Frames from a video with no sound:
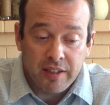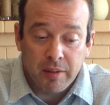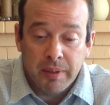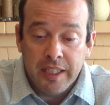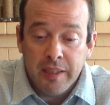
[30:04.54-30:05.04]

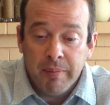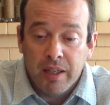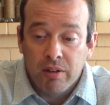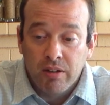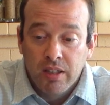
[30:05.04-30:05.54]
them an
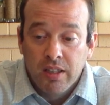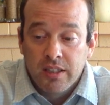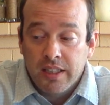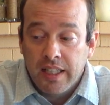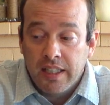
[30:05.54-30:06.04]
email
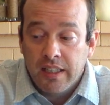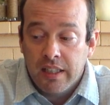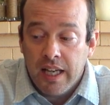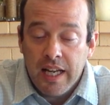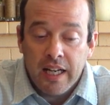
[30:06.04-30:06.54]
saying,
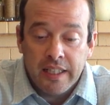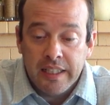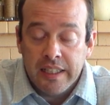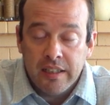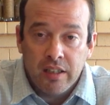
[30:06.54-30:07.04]
hey, I
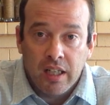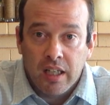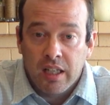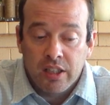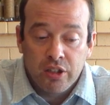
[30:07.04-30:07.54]
need
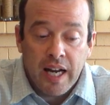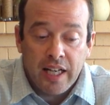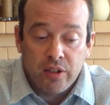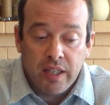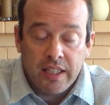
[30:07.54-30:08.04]
your
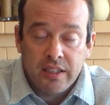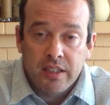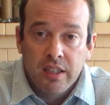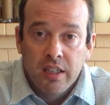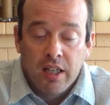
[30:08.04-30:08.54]
address.